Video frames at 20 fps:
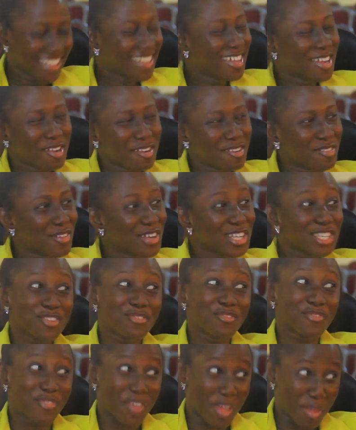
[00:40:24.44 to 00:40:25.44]
rich and
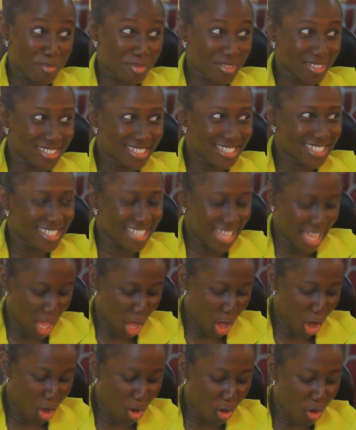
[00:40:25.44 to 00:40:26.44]
famous
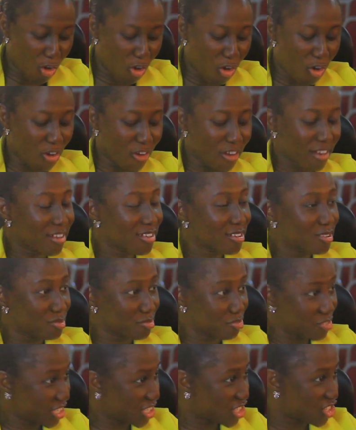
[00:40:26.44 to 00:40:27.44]
or
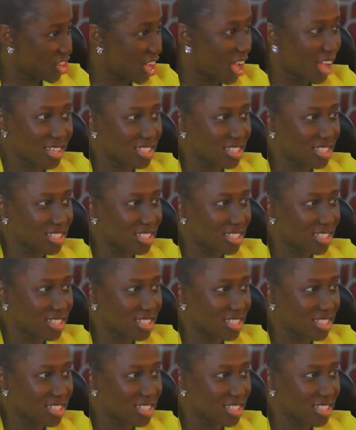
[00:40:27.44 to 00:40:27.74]
rich and